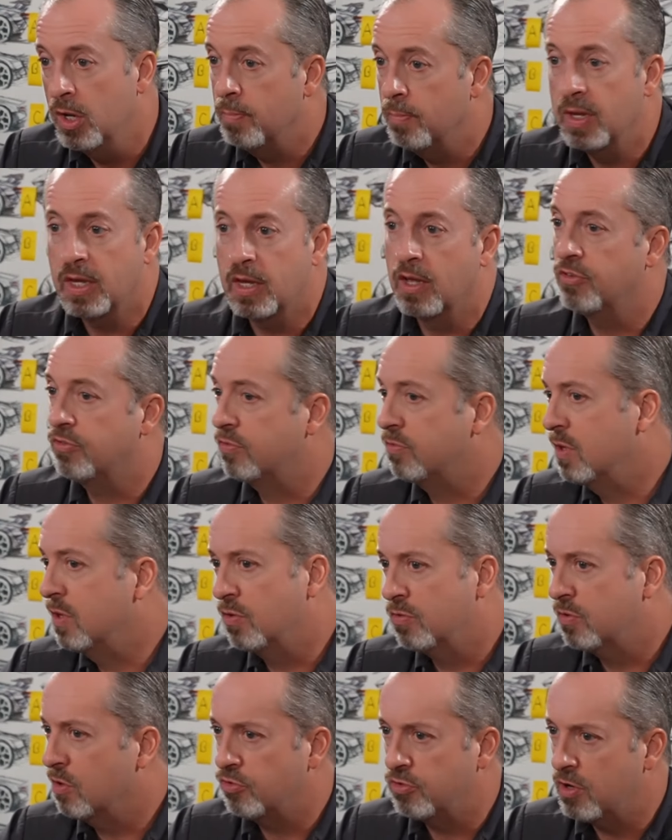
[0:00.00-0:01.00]
because
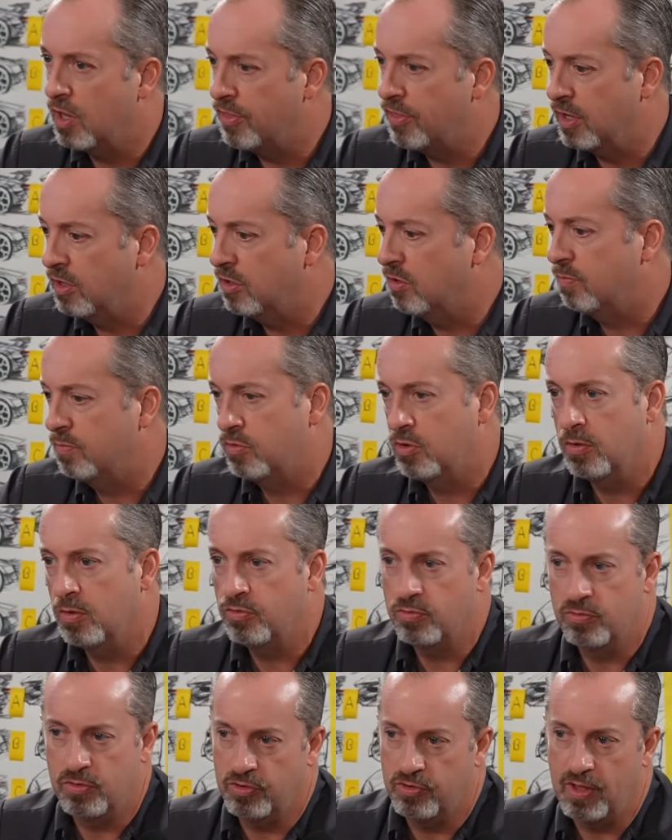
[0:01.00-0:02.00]
there's nothing to
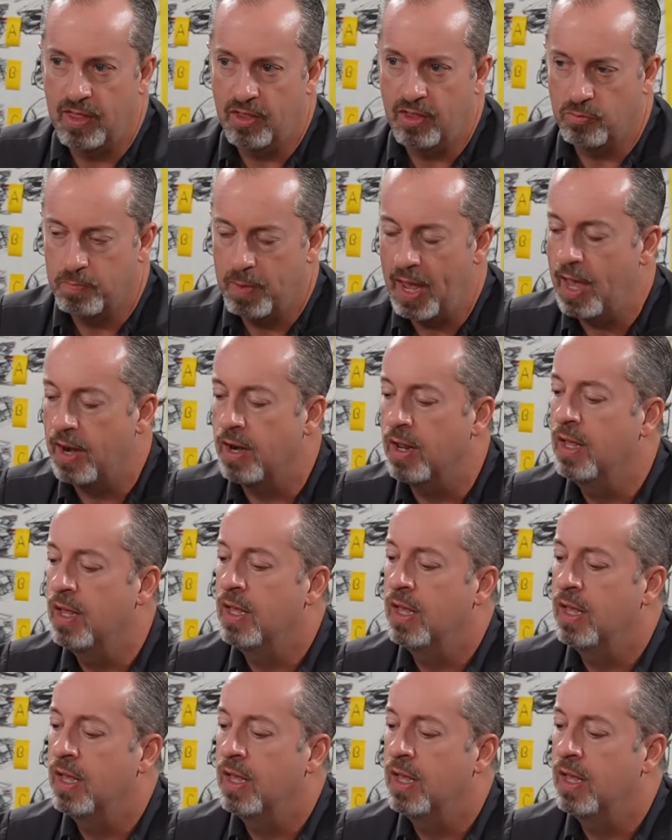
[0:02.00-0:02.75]
say that's bad.